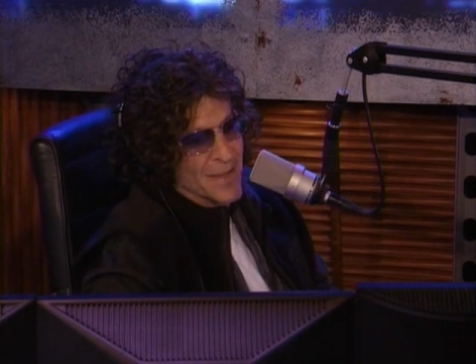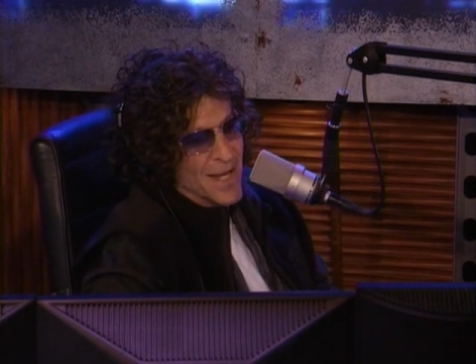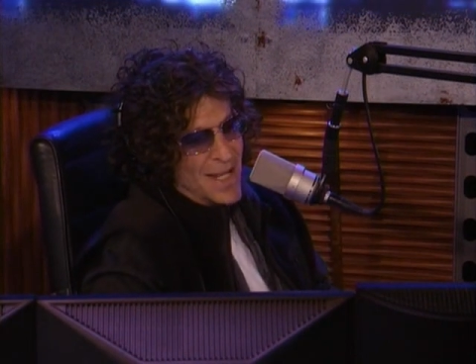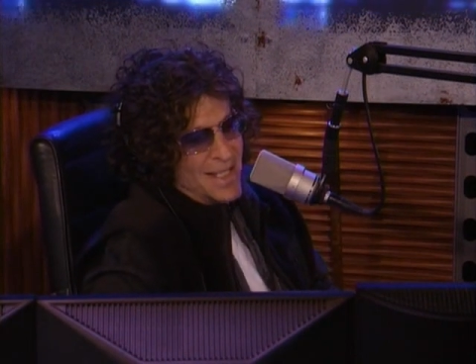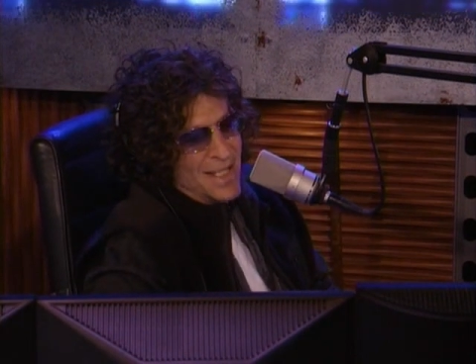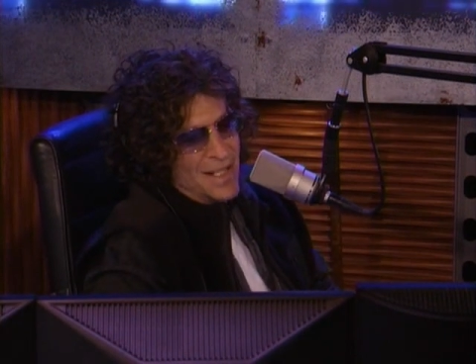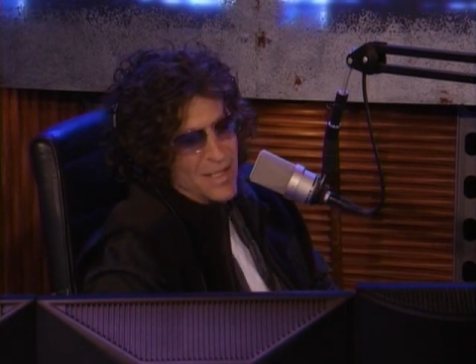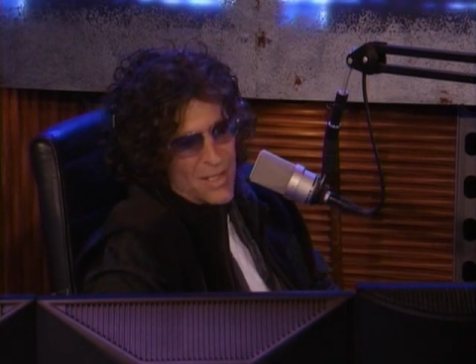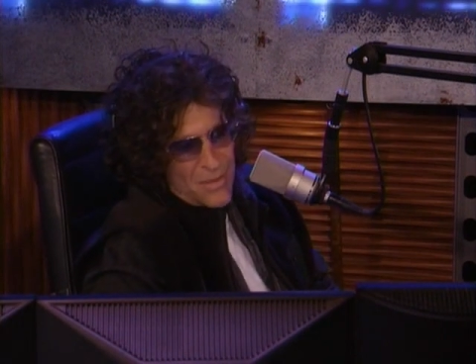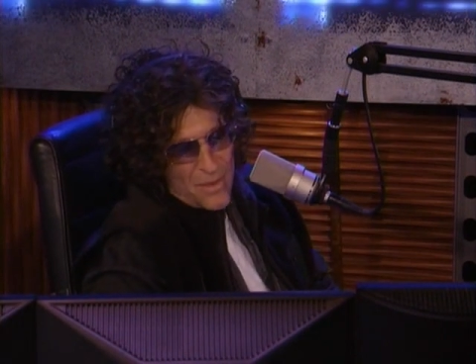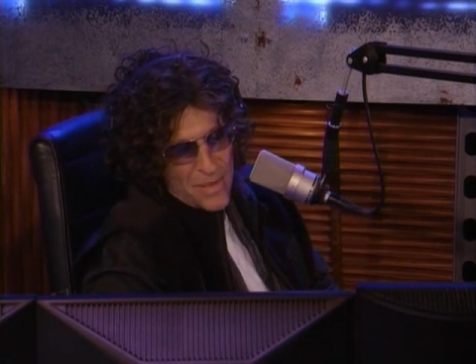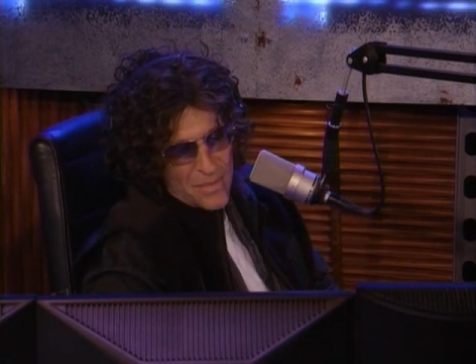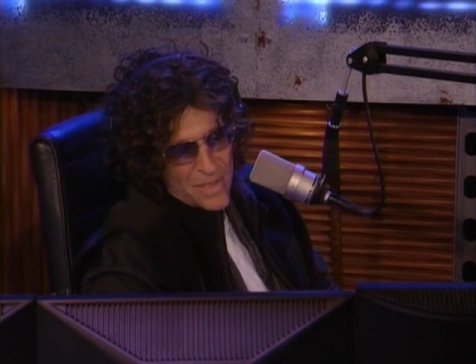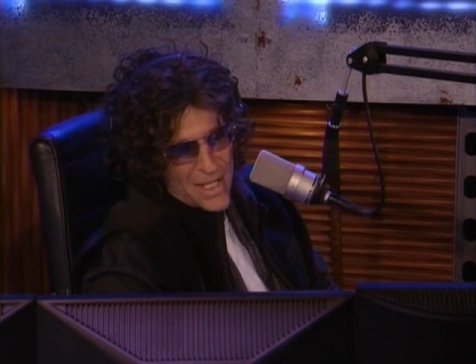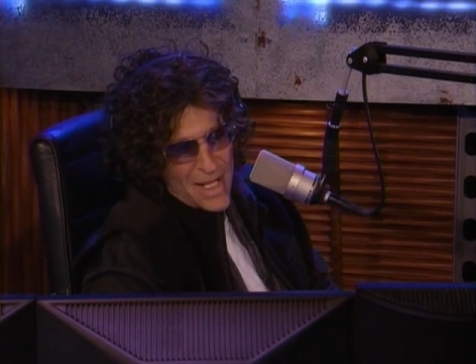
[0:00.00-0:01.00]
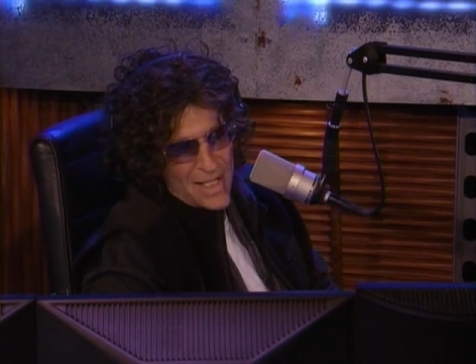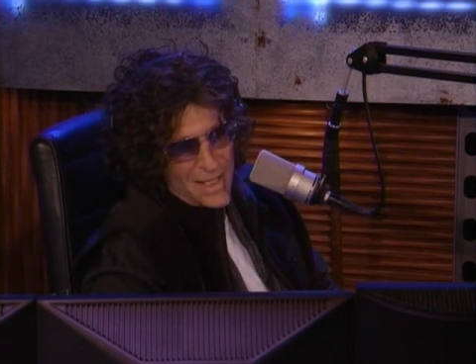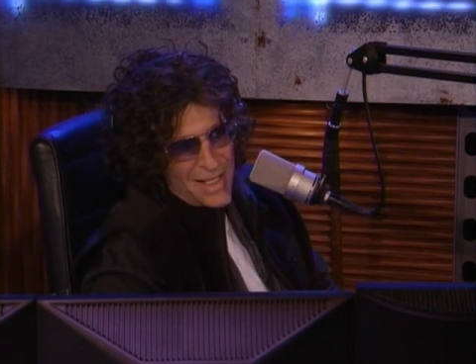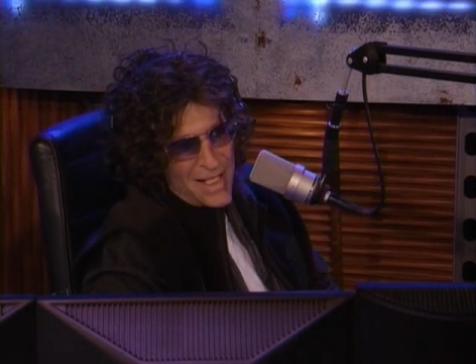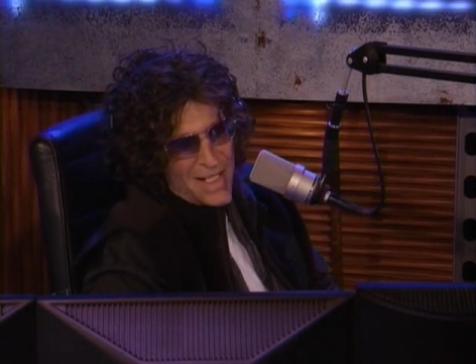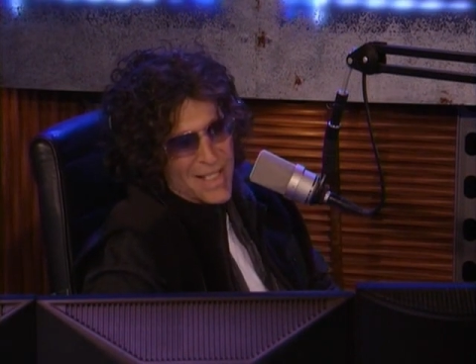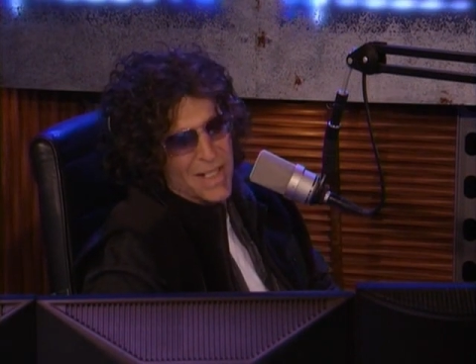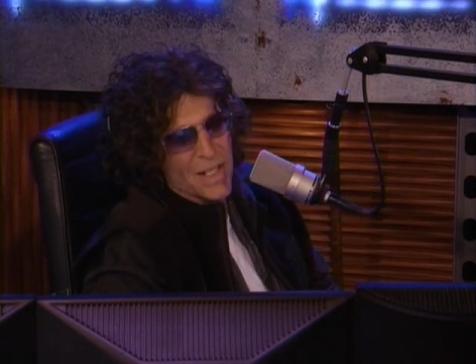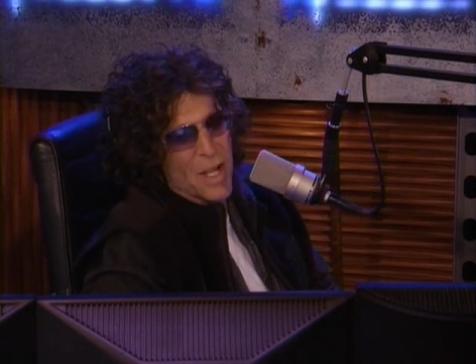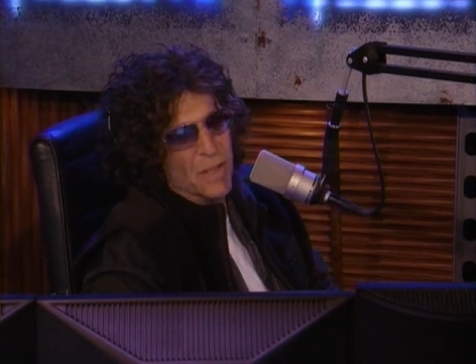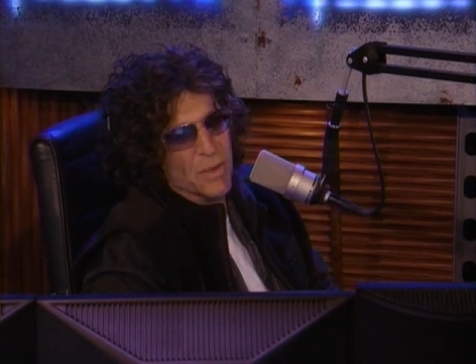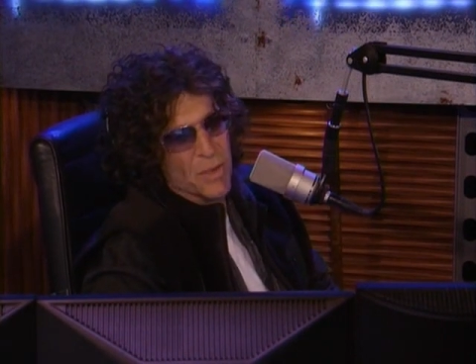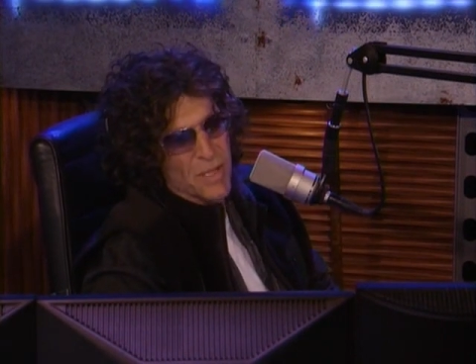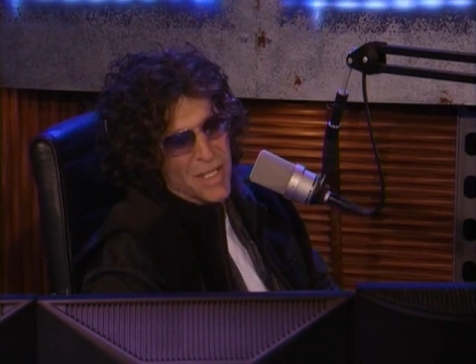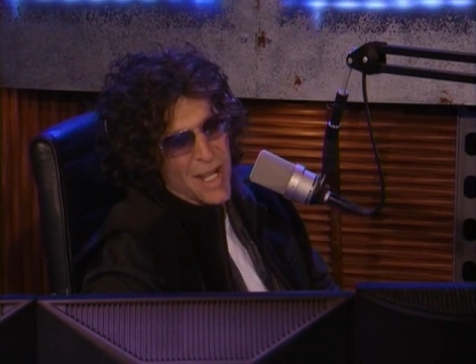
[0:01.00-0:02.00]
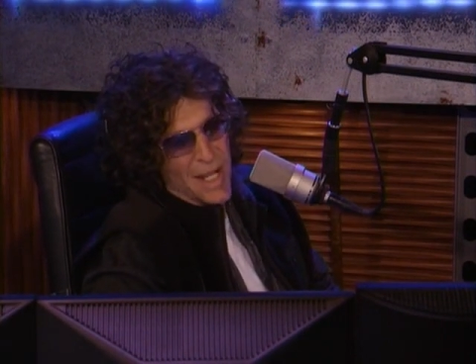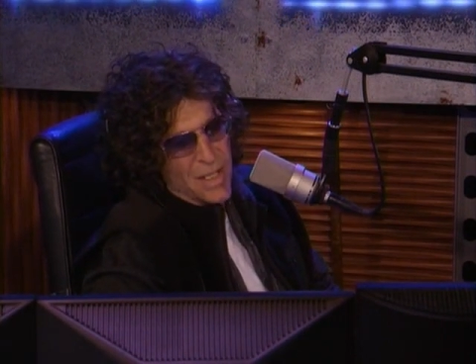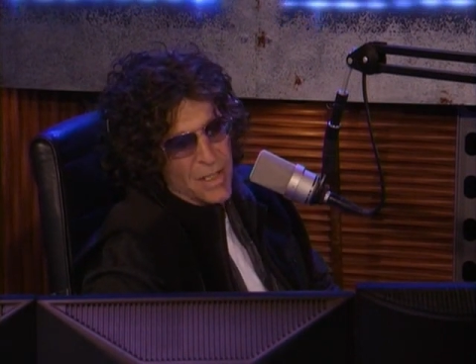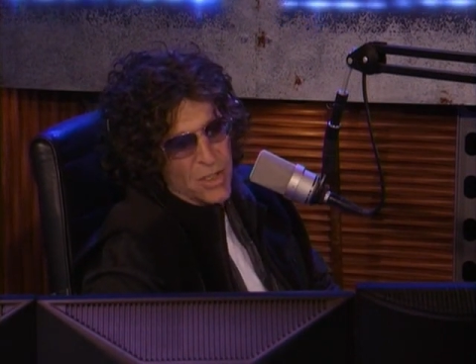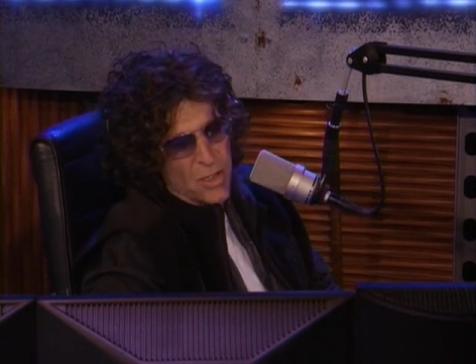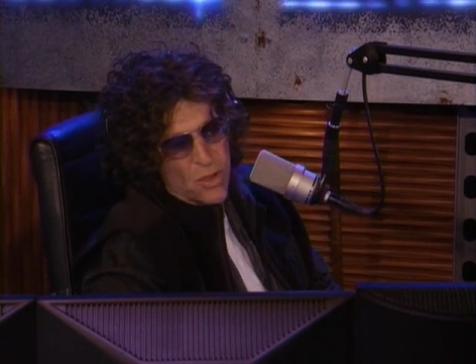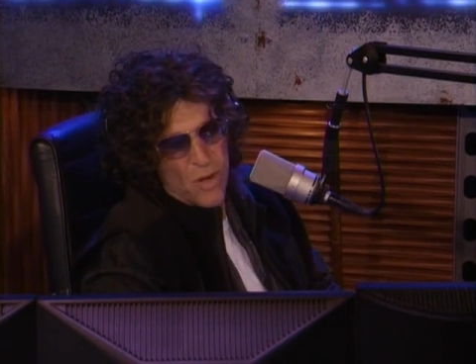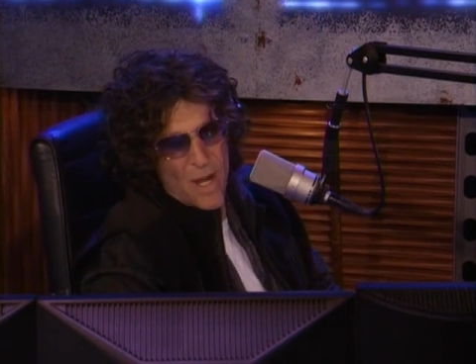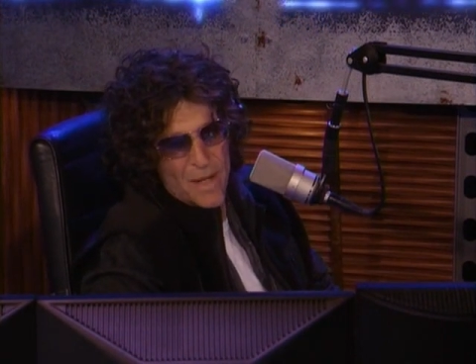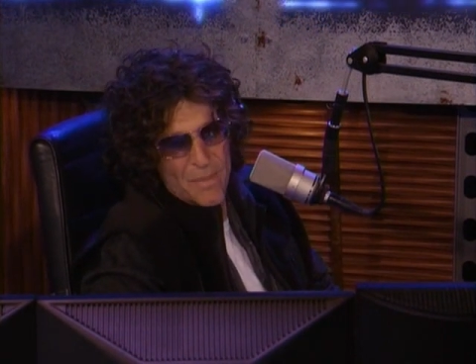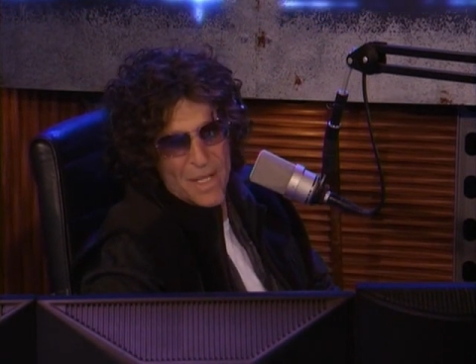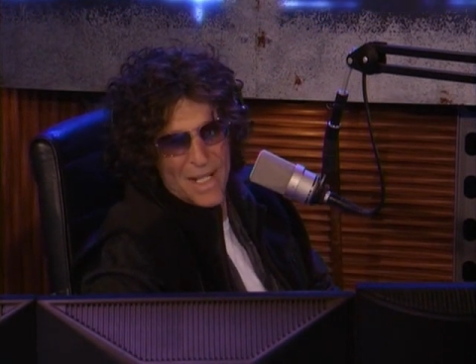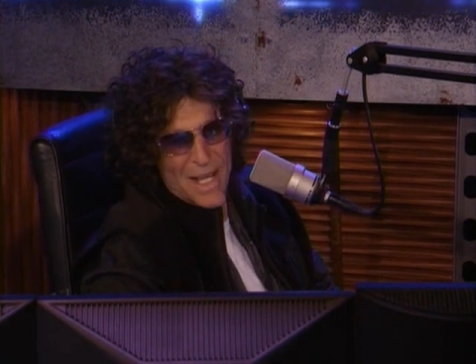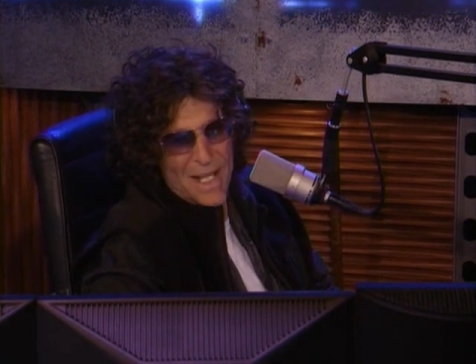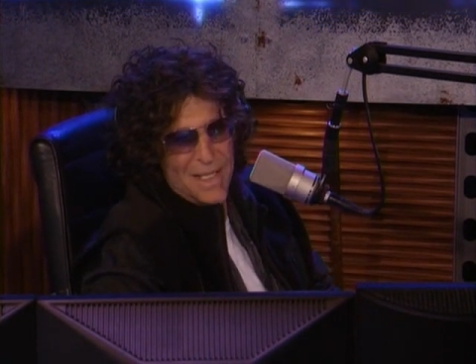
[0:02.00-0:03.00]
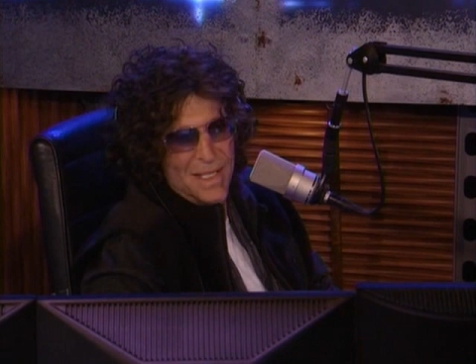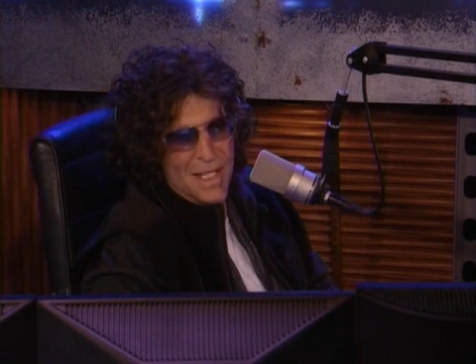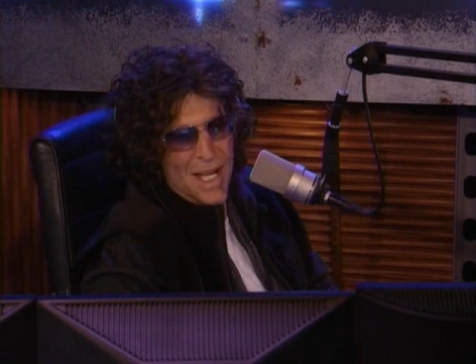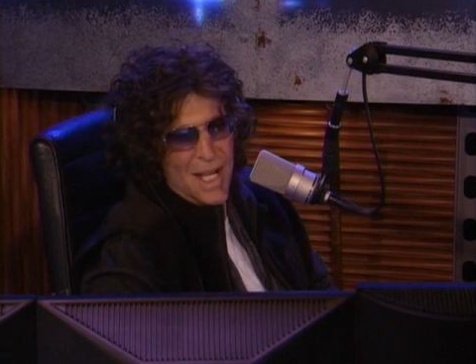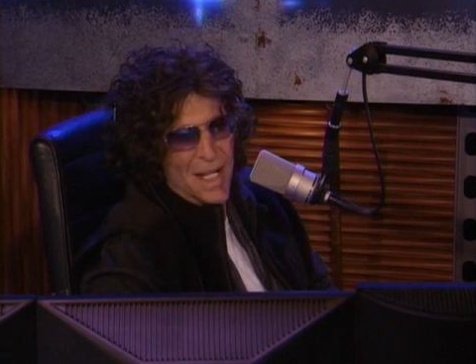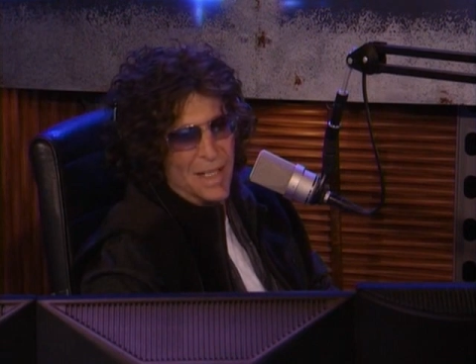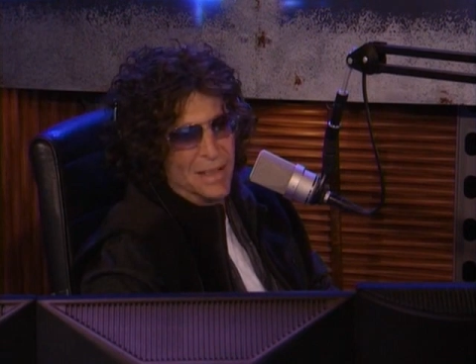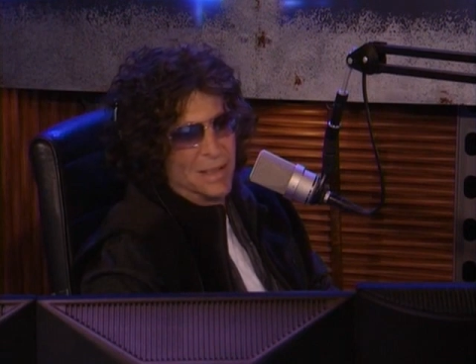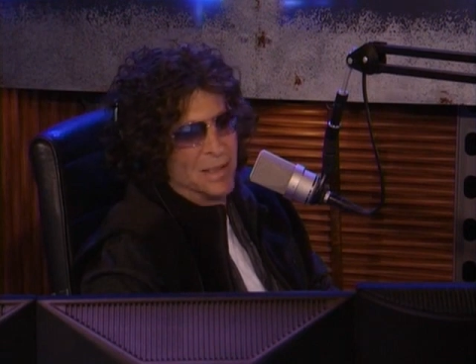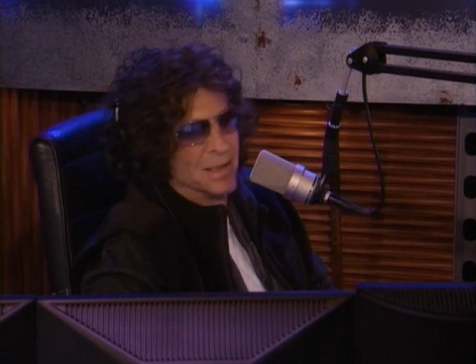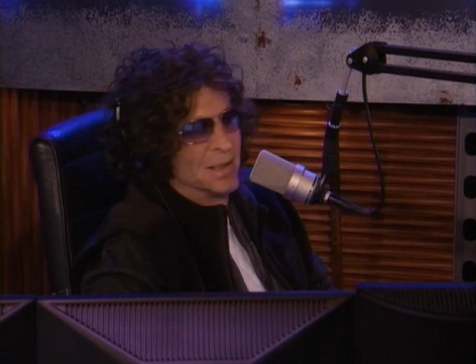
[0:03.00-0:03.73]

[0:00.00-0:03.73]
You know what I'm saying? He doesn't understand. He's just trying to be a nice guy.